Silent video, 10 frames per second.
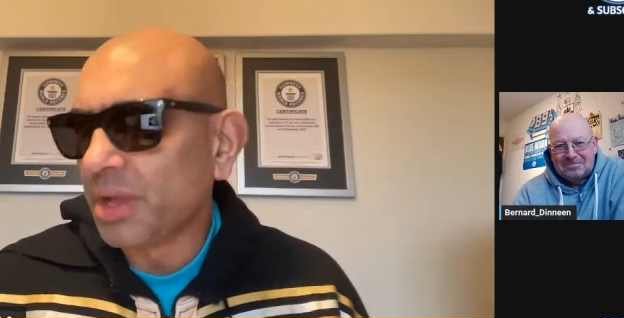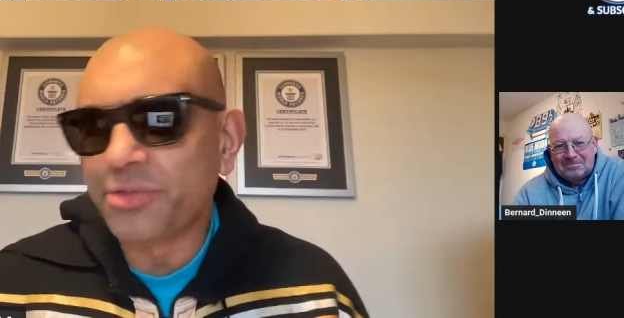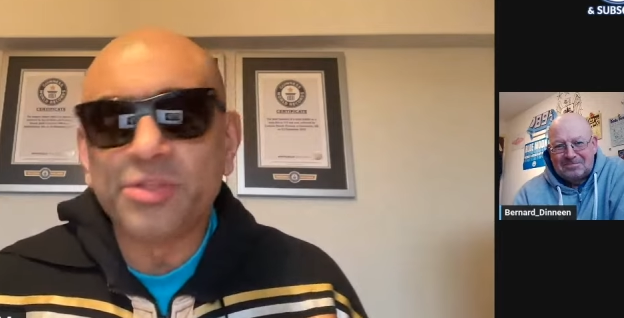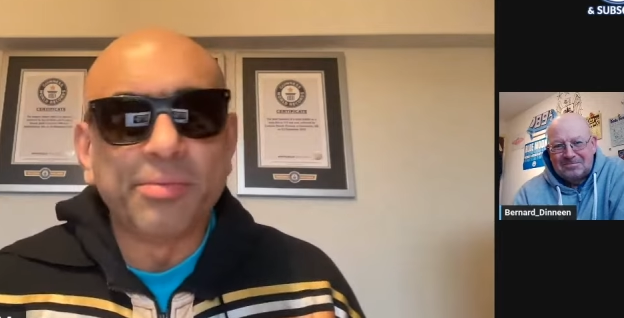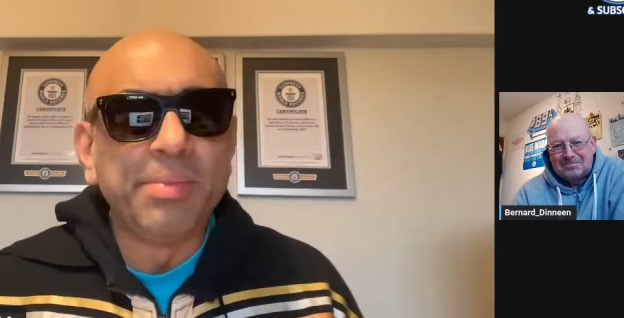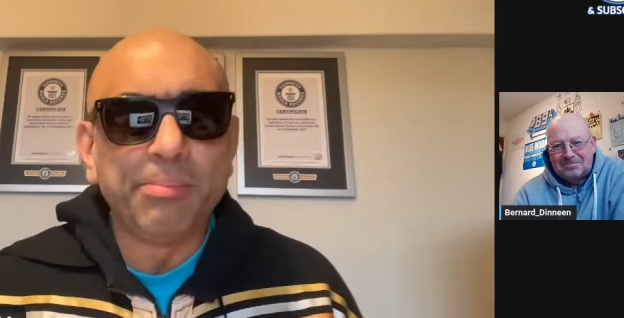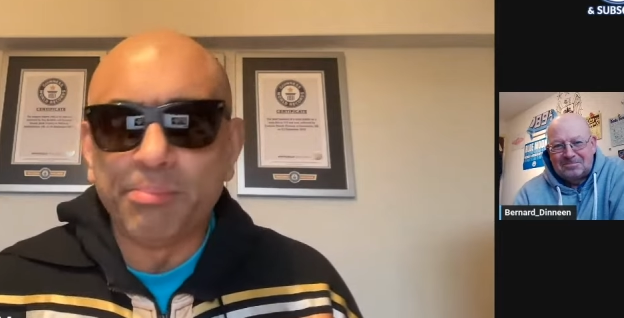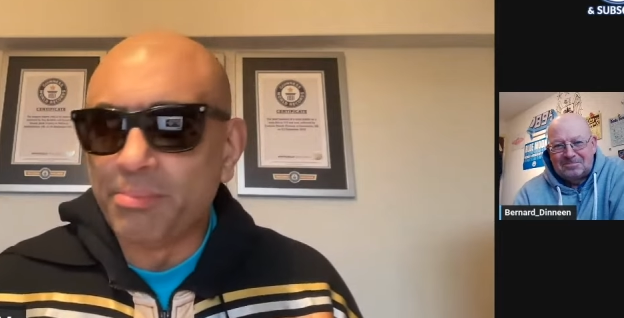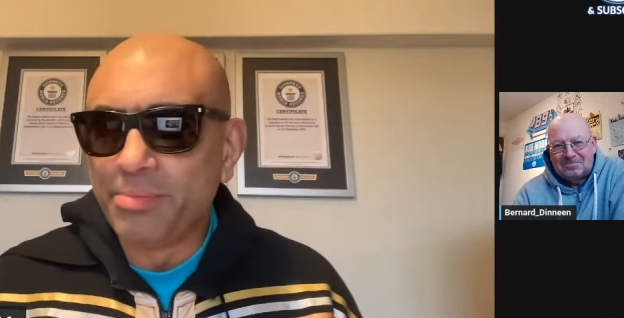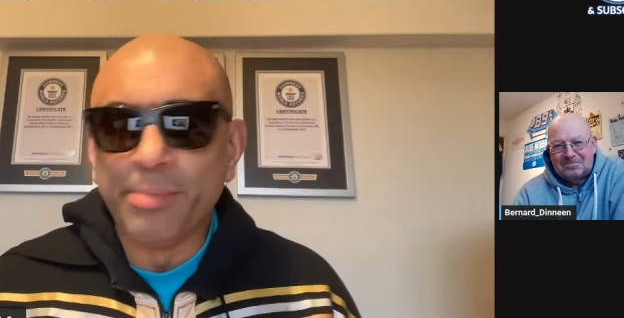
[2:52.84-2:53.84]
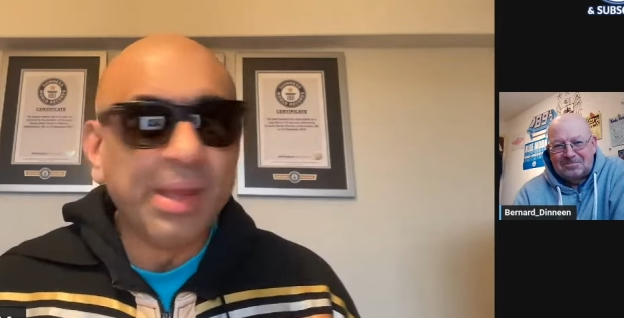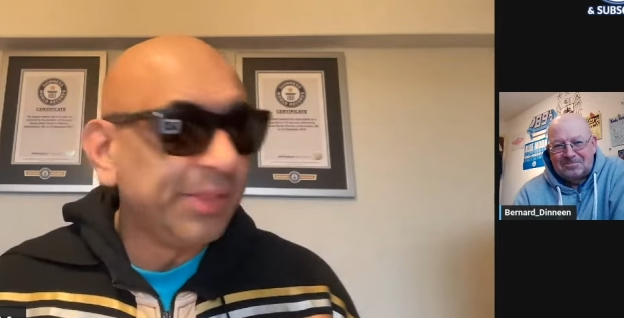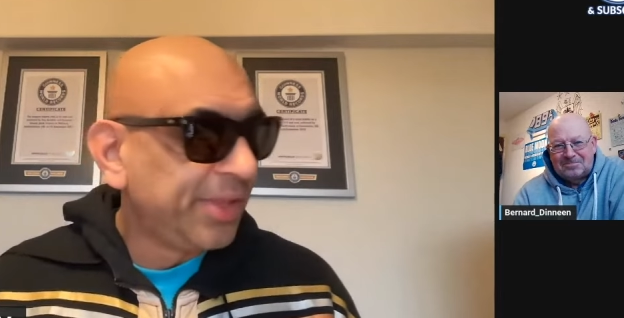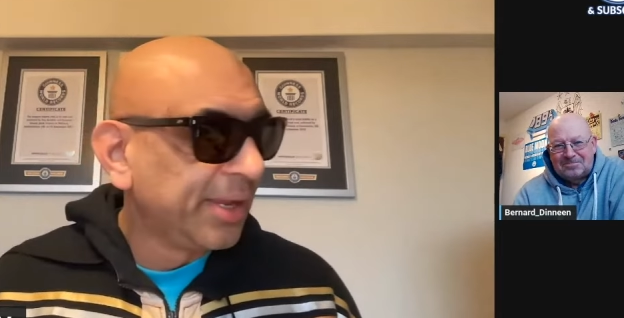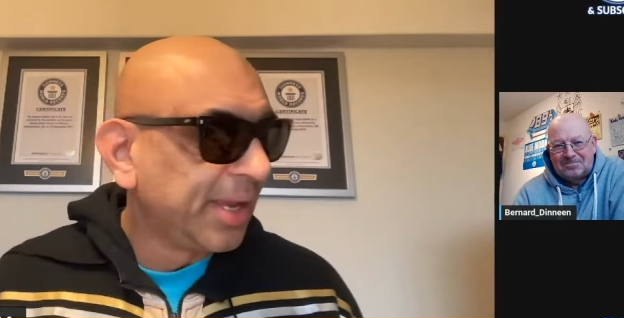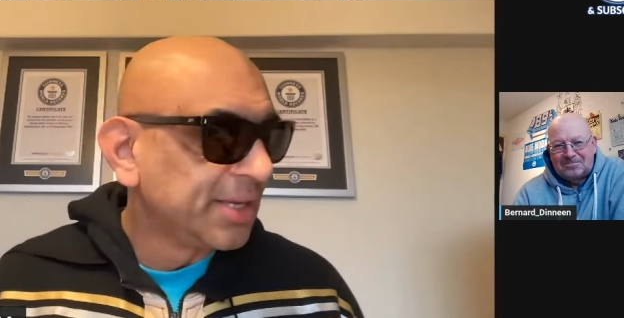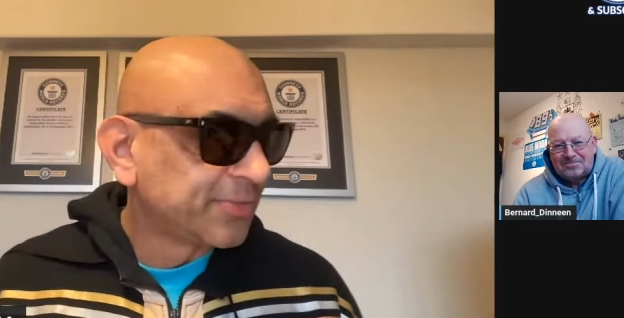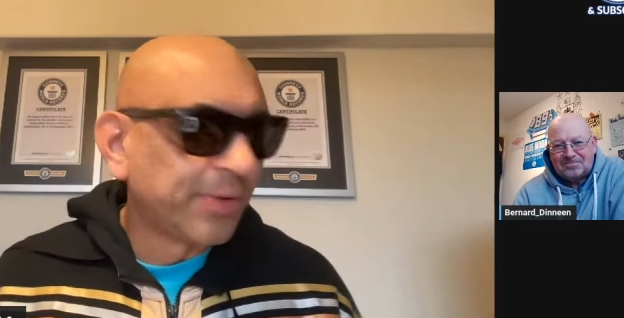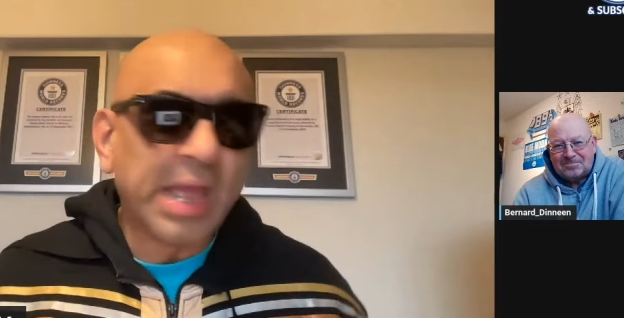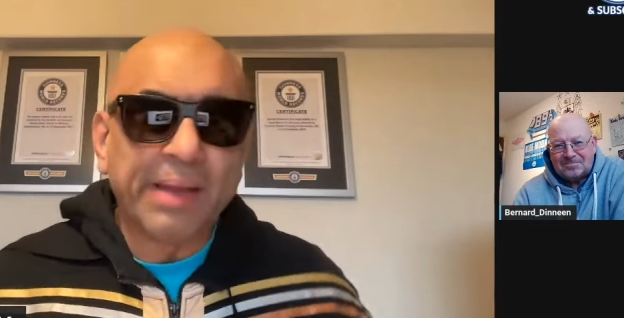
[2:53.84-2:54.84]
Speaker 1: think the, the main thing is,
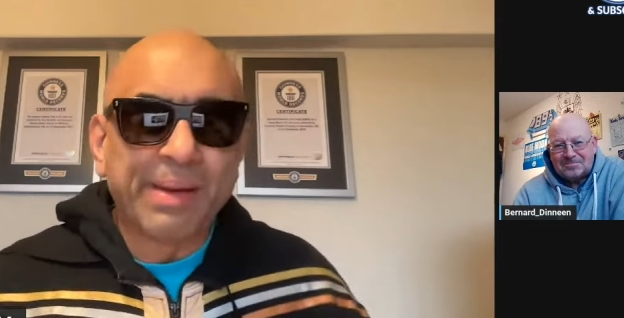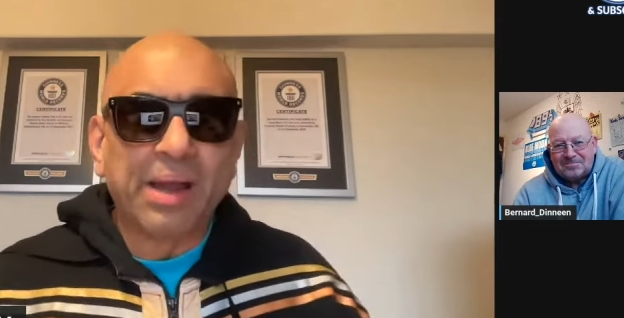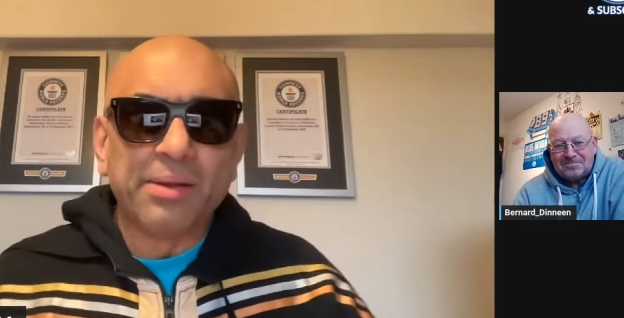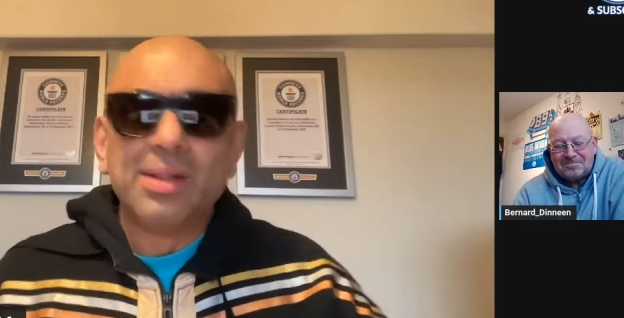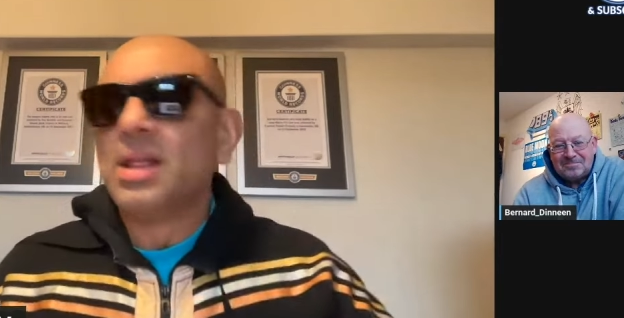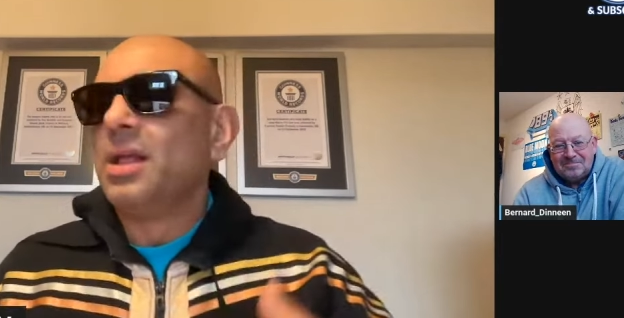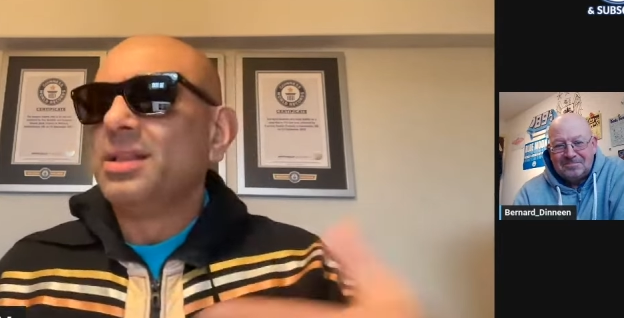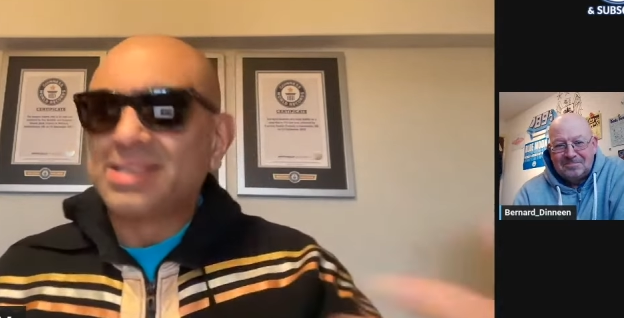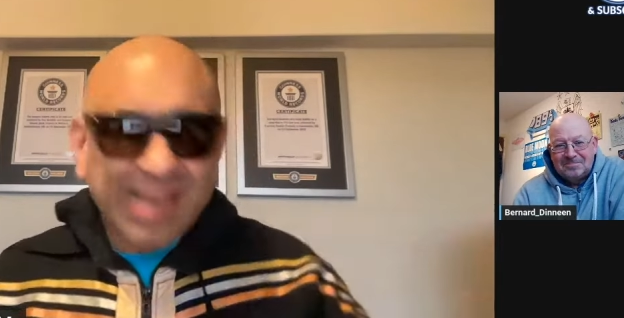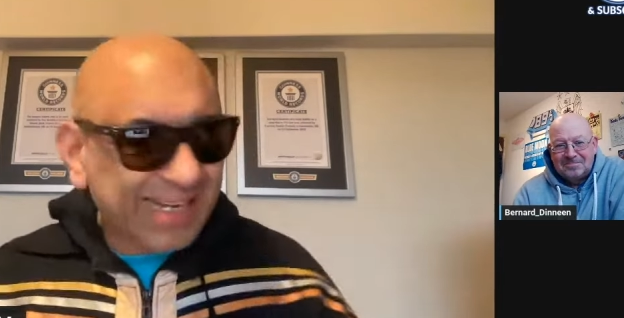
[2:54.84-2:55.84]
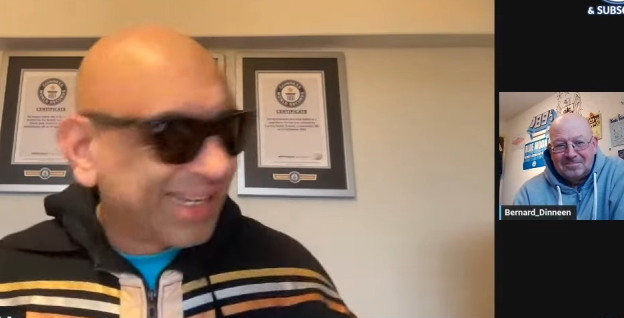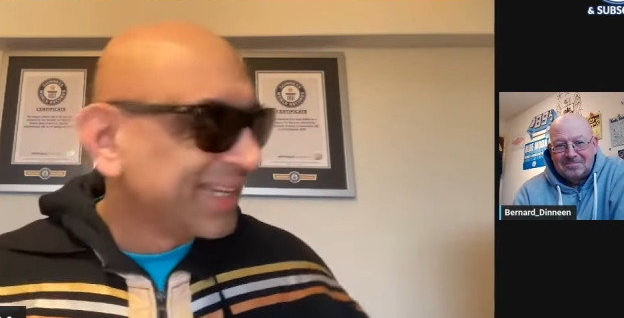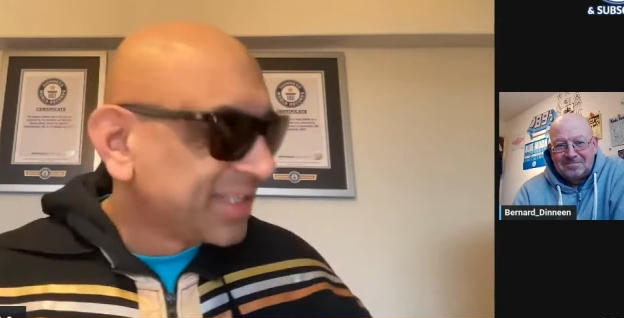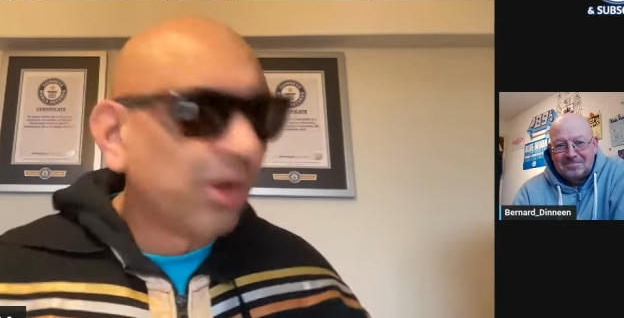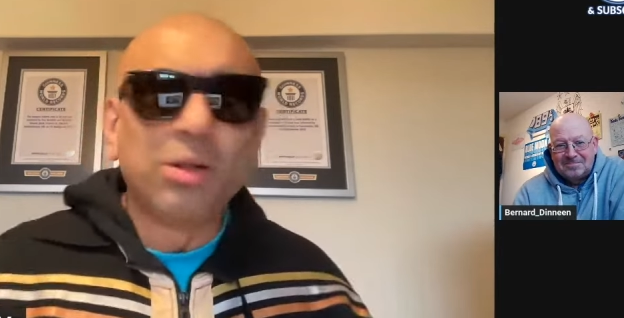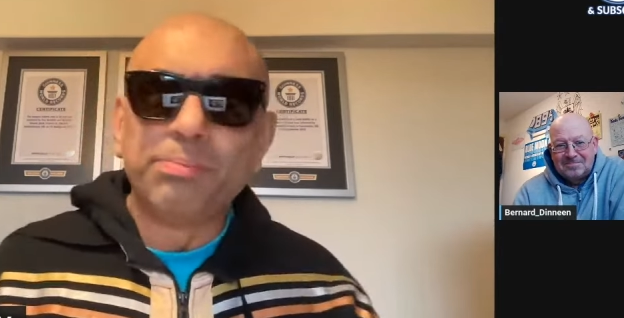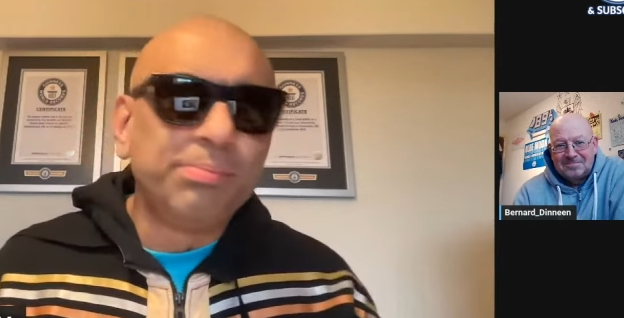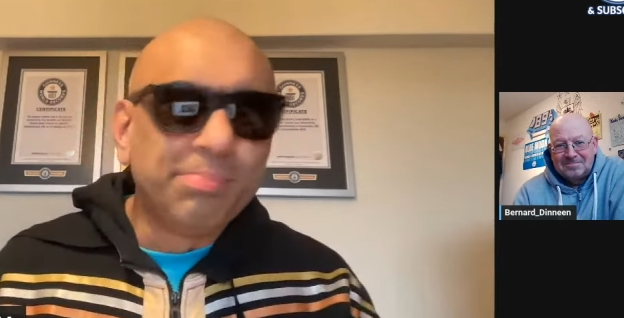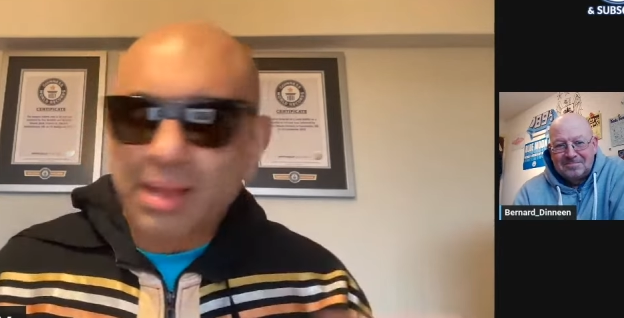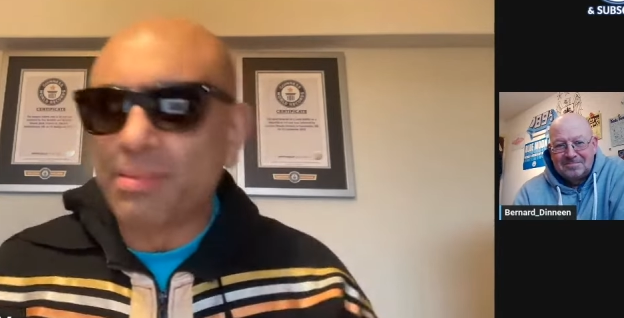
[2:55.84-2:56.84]
forget about tactics and all,
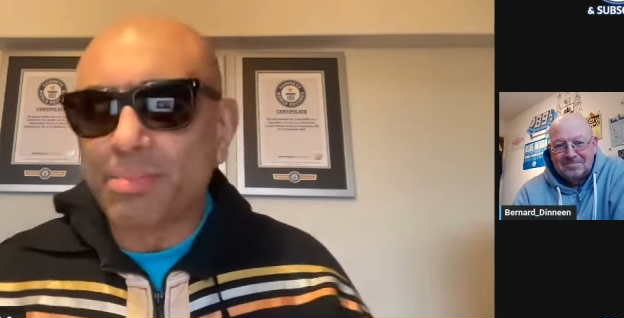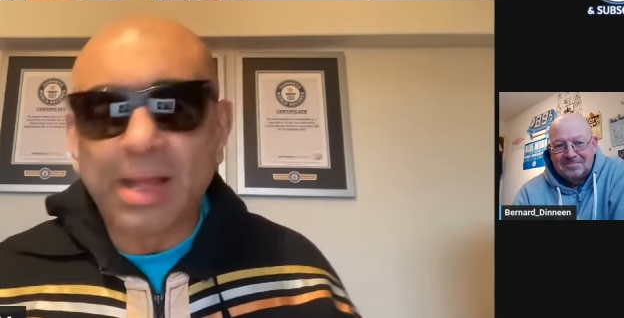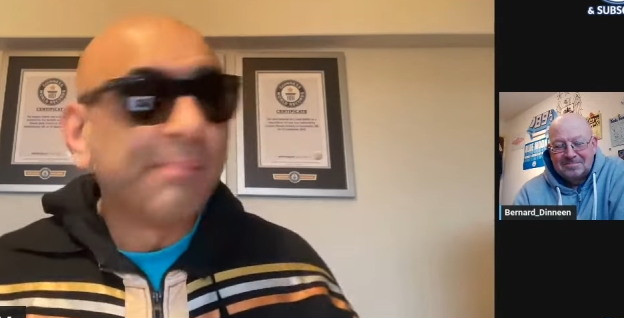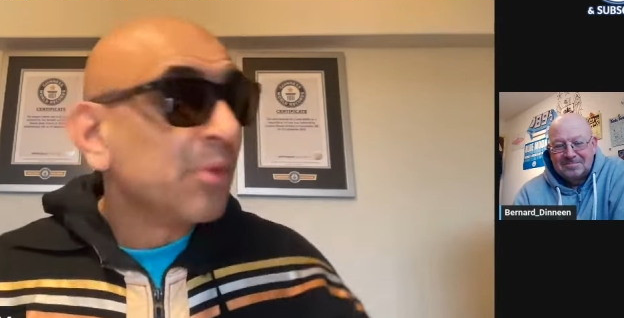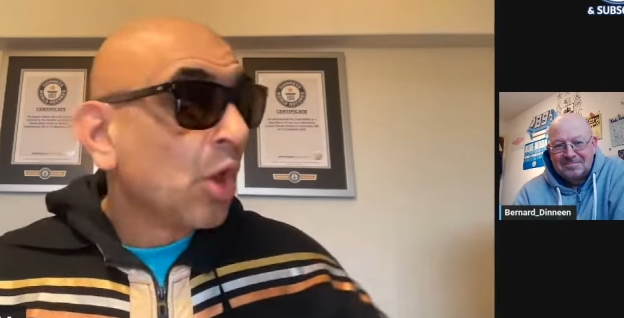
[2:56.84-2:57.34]
blah, blah, blah.